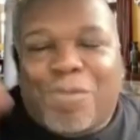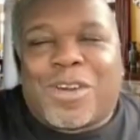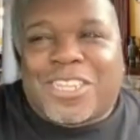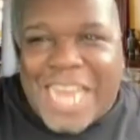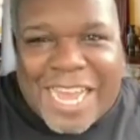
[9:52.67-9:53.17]

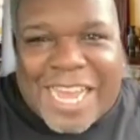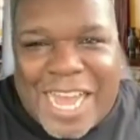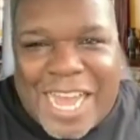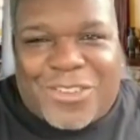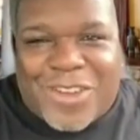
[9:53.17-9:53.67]
It was
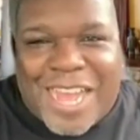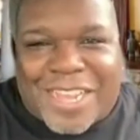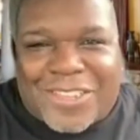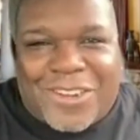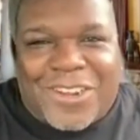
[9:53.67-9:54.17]
that
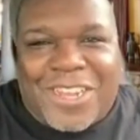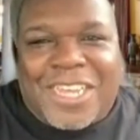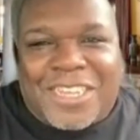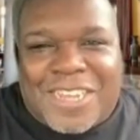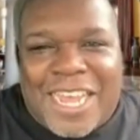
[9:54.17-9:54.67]

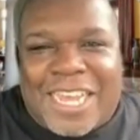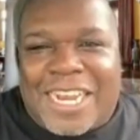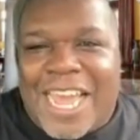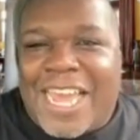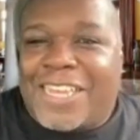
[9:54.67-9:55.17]
contractor
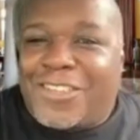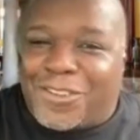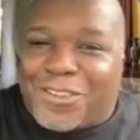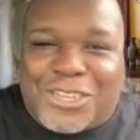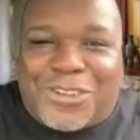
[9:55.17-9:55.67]
saying,
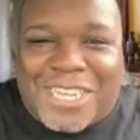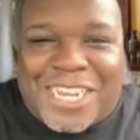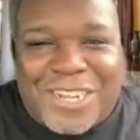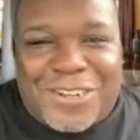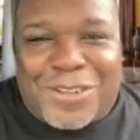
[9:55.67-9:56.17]
hey, your
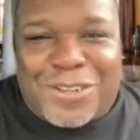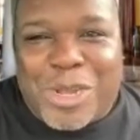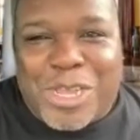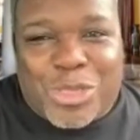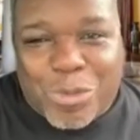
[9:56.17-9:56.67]
security
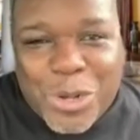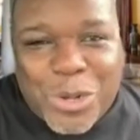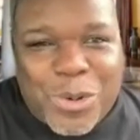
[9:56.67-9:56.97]
clearance went